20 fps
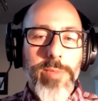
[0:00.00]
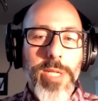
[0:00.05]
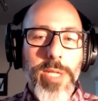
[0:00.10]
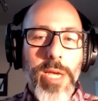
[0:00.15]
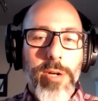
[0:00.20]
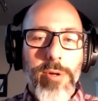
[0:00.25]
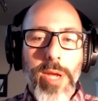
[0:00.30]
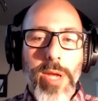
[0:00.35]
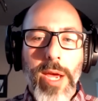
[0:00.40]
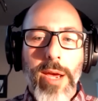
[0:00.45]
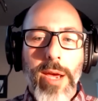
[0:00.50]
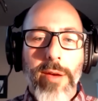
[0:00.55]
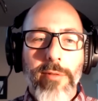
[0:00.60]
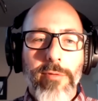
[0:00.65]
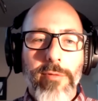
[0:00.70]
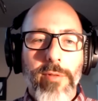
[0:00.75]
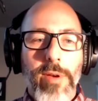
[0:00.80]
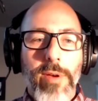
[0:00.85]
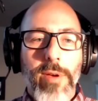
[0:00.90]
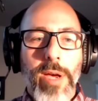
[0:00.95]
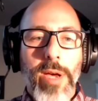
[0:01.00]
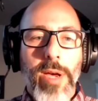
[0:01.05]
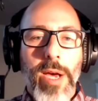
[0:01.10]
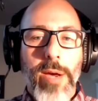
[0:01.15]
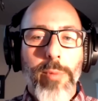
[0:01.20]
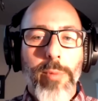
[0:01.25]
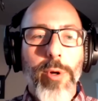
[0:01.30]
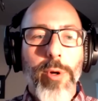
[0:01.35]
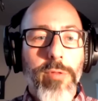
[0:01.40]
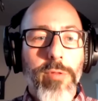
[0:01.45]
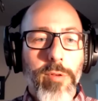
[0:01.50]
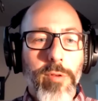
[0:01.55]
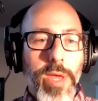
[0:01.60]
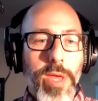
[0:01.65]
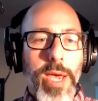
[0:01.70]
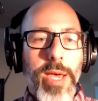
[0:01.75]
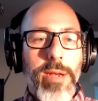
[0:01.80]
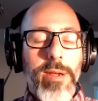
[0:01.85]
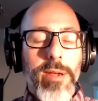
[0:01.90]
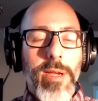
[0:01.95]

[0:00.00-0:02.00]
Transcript: I don't have proof of that,